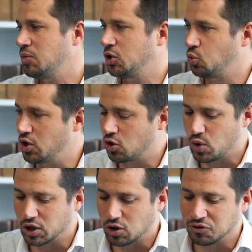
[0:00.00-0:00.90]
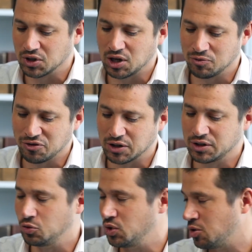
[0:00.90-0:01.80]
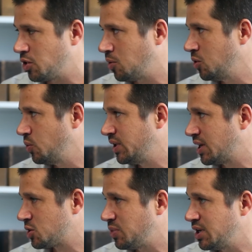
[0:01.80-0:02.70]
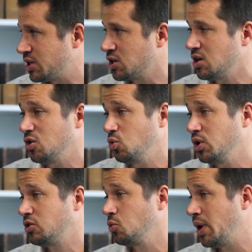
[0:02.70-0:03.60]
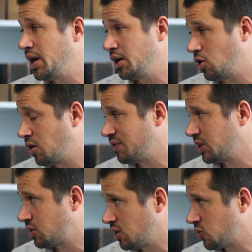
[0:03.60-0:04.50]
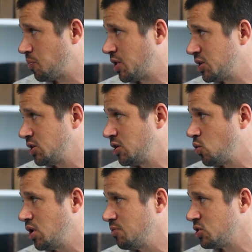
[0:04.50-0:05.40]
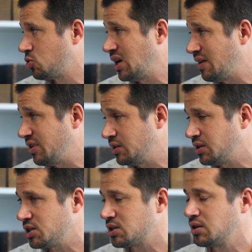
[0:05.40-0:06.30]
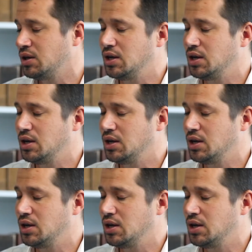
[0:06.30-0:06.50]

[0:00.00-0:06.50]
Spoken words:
but we are quite often confronted with a problem where taxpayers weren't aware of the transfer pricing requirements to levy interest,